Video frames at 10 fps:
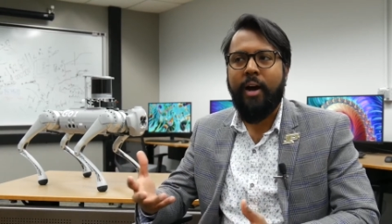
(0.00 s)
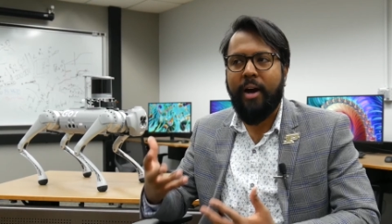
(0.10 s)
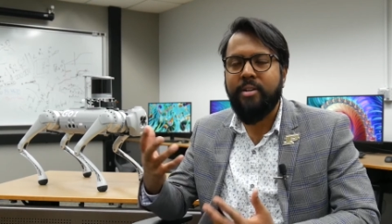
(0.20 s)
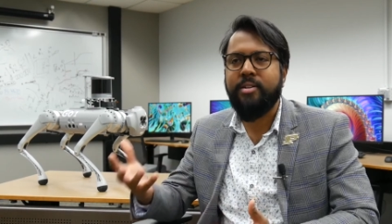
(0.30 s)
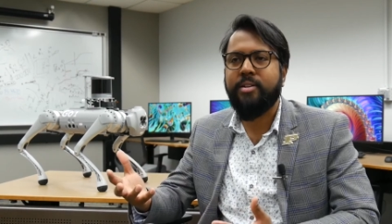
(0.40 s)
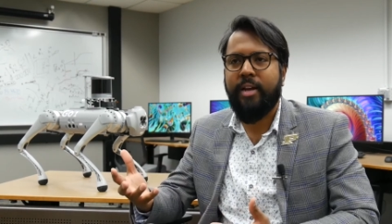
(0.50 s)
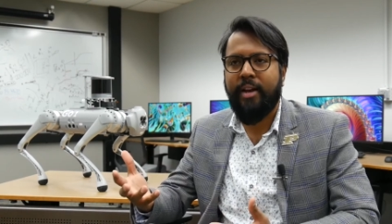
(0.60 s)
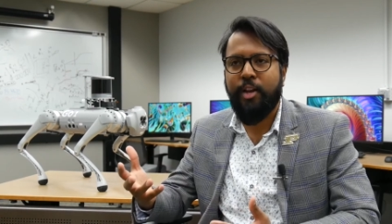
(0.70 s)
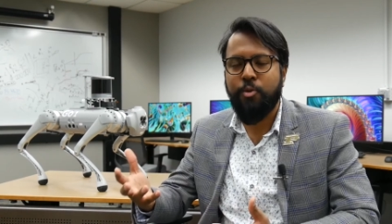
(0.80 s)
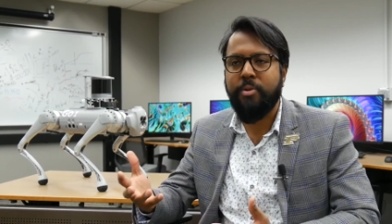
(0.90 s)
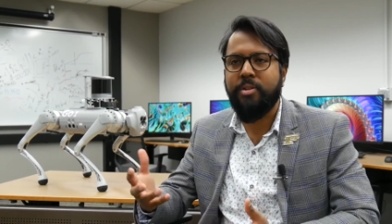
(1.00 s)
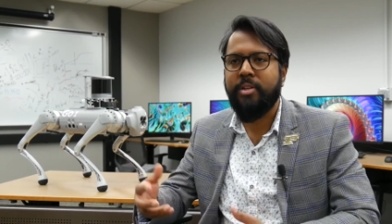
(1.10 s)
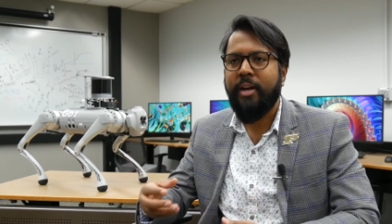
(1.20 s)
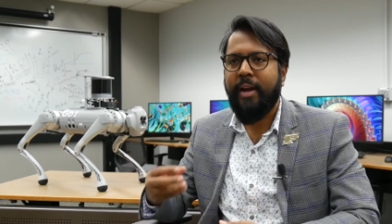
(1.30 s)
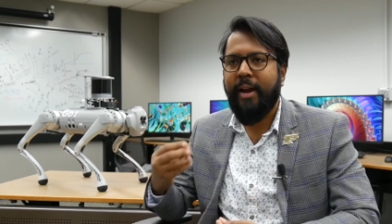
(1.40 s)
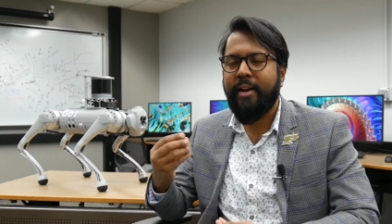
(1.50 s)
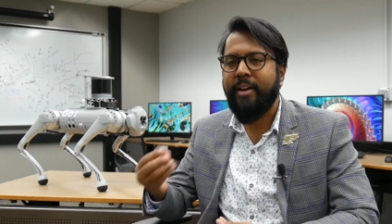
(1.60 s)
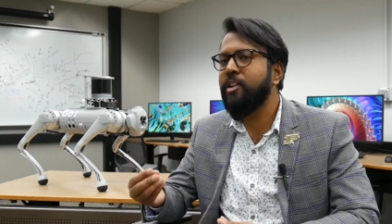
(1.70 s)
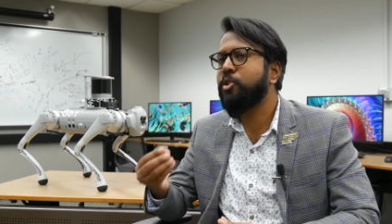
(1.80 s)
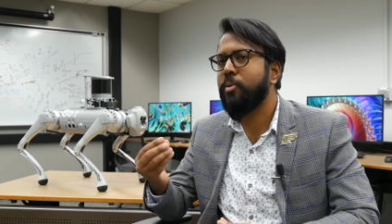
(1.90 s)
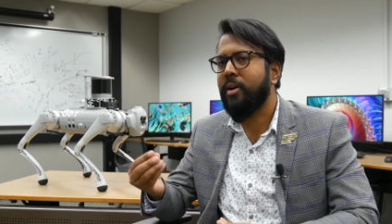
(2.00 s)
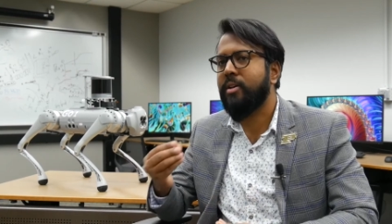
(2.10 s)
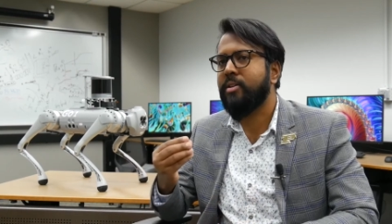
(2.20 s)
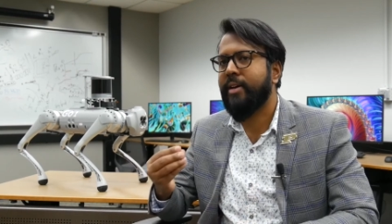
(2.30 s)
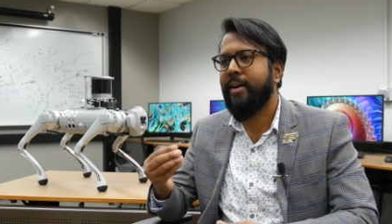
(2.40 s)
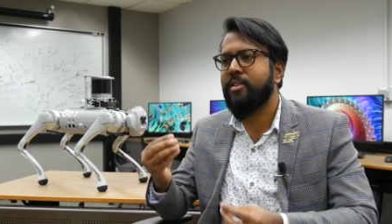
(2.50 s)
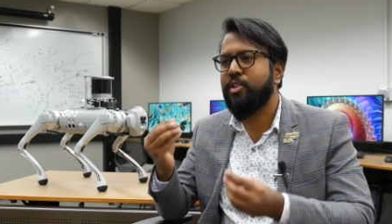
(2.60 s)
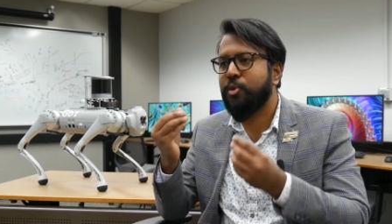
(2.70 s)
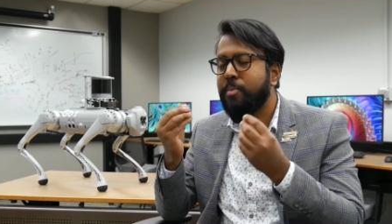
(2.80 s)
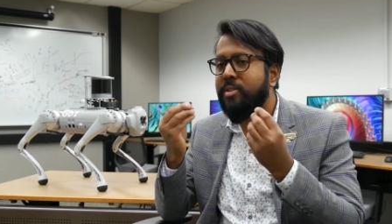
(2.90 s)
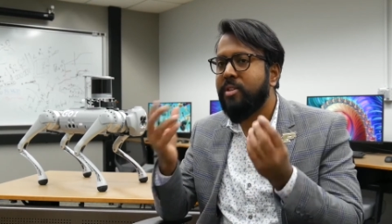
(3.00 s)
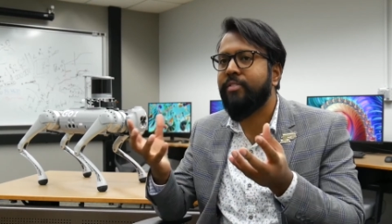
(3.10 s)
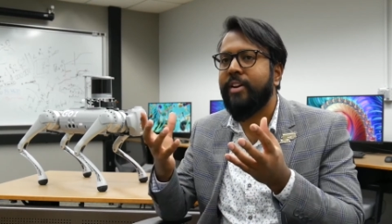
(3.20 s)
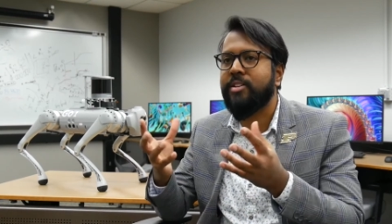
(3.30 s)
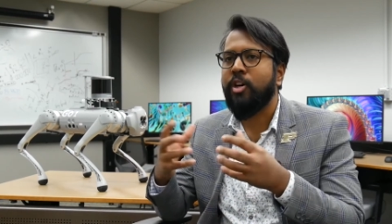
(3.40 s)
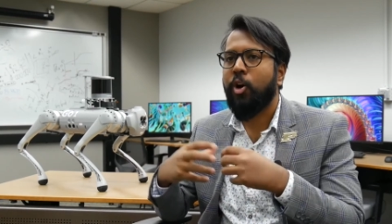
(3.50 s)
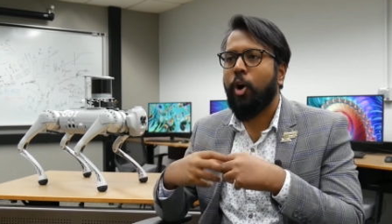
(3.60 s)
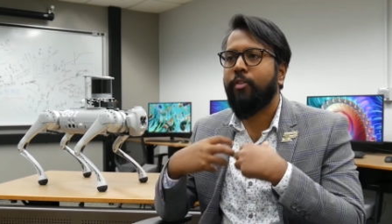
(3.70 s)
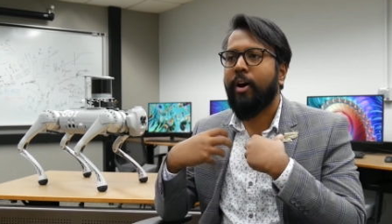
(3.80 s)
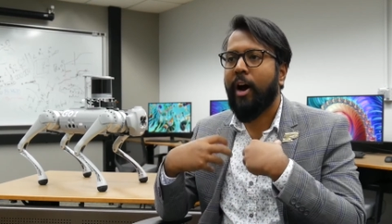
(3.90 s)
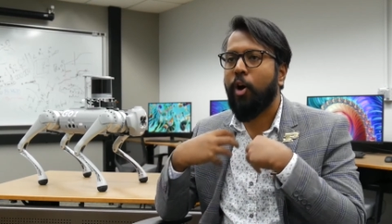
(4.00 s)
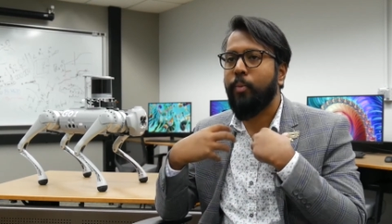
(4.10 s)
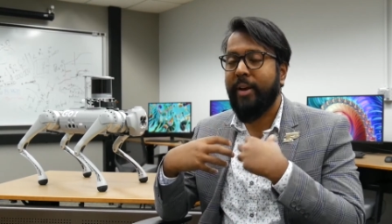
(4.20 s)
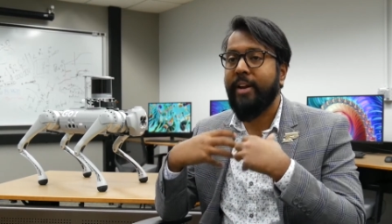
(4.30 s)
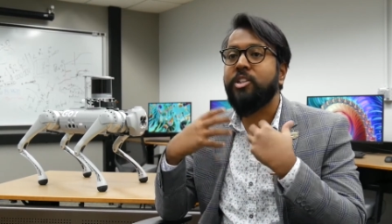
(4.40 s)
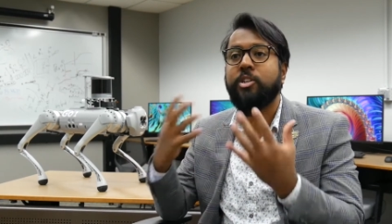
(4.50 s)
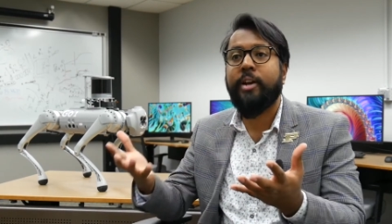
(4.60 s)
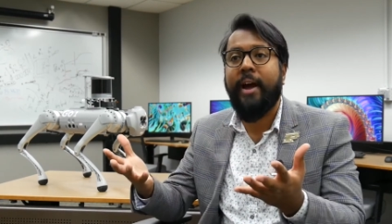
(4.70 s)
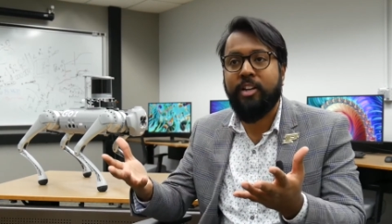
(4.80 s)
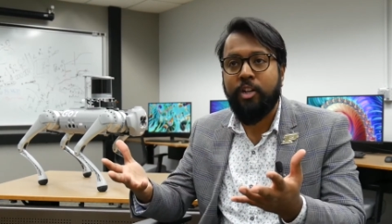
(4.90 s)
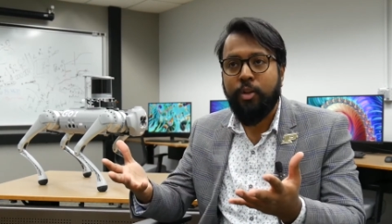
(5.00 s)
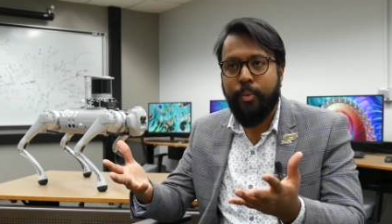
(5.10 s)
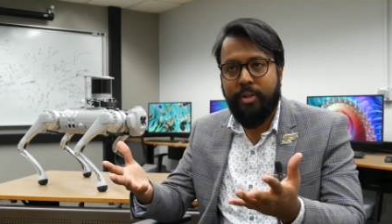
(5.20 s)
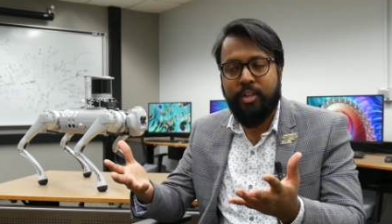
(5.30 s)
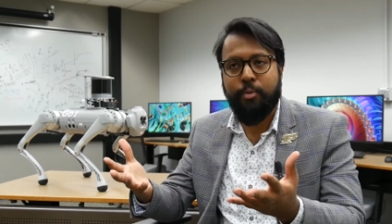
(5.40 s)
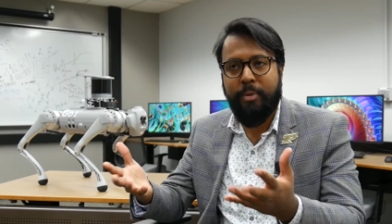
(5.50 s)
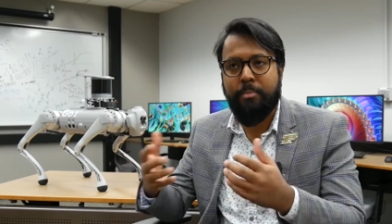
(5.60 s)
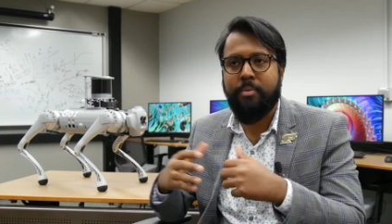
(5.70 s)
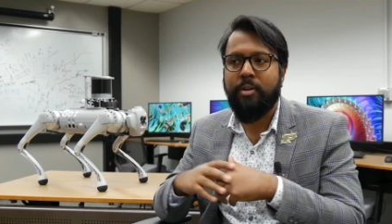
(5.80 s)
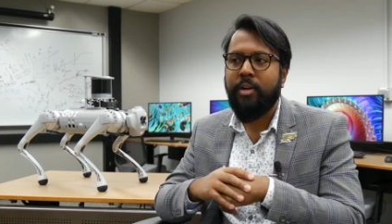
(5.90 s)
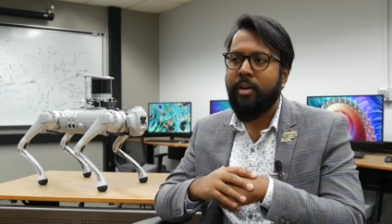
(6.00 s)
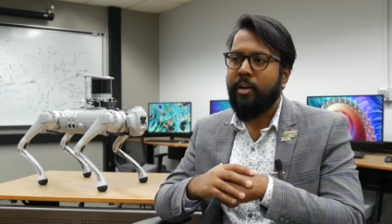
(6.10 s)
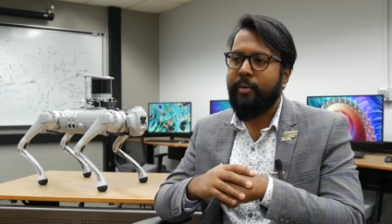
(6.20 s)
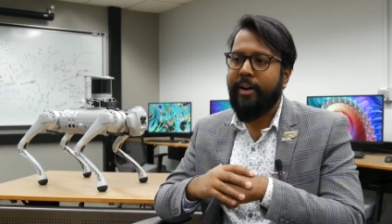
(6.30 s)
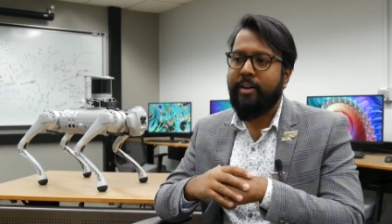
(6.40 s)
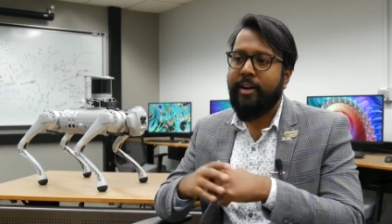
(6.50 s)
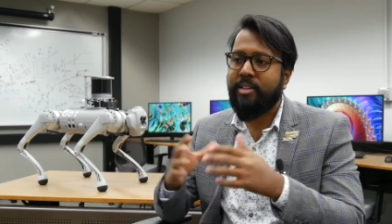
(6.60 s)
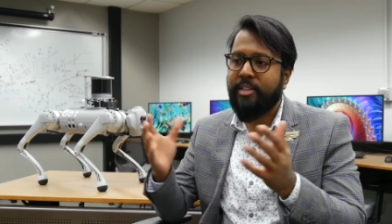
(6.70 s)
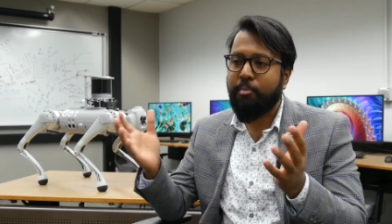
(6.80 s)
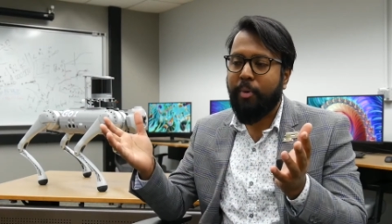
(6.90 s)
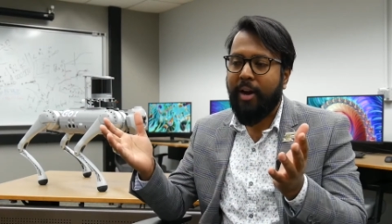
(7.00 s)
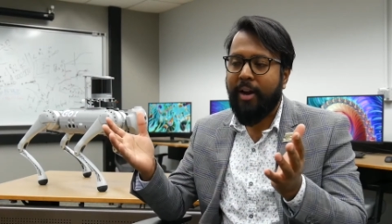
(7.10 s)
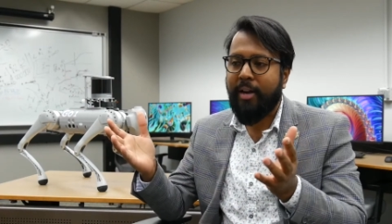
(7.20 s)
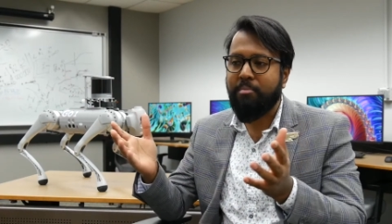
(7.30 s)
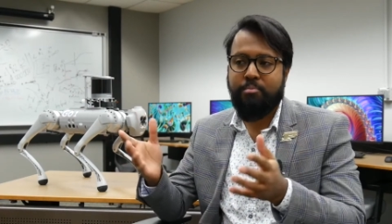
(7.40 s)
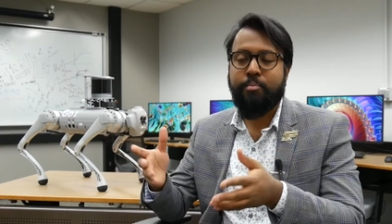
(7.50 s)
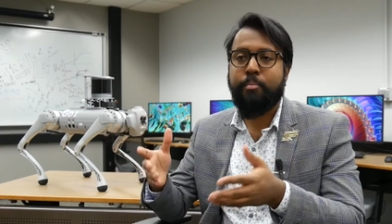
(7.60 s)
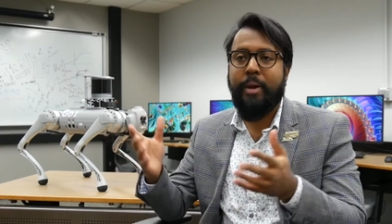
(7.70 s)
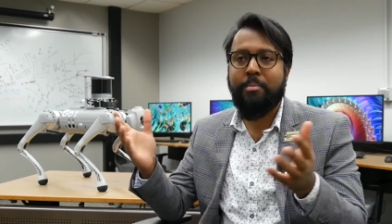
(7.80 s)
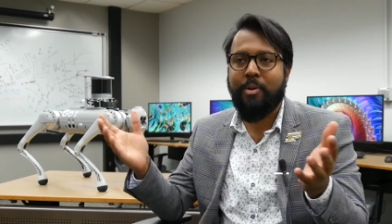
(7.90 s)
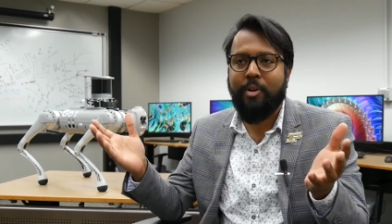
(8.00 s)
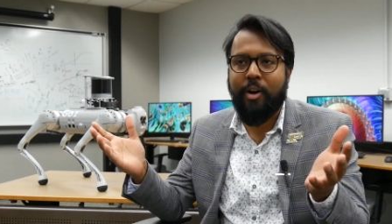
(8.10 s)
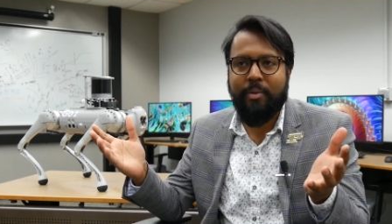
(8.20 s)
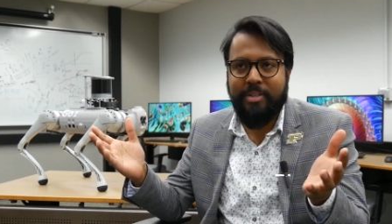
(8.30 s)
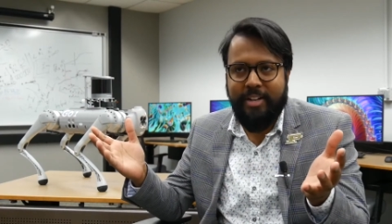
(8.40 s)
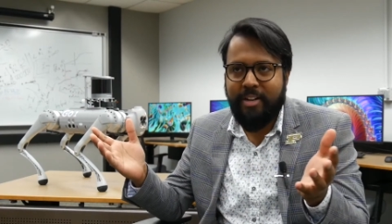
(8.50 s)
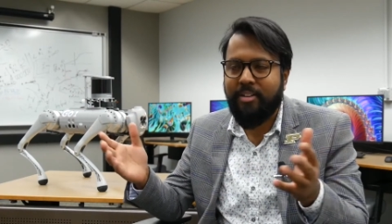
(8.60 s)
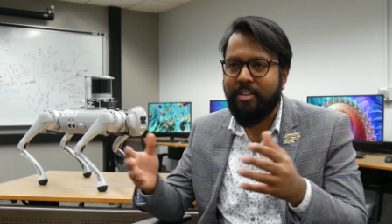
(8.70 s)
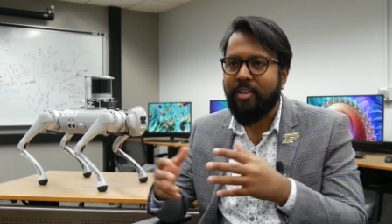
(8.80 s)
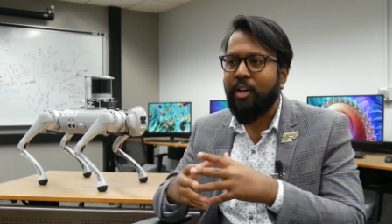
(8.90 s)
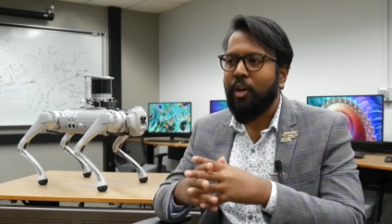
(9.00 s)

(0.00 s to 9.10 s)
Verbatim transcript: understand humans, it needs to understand the specifics of how we interact with other people, right? Let's say my paper got rejected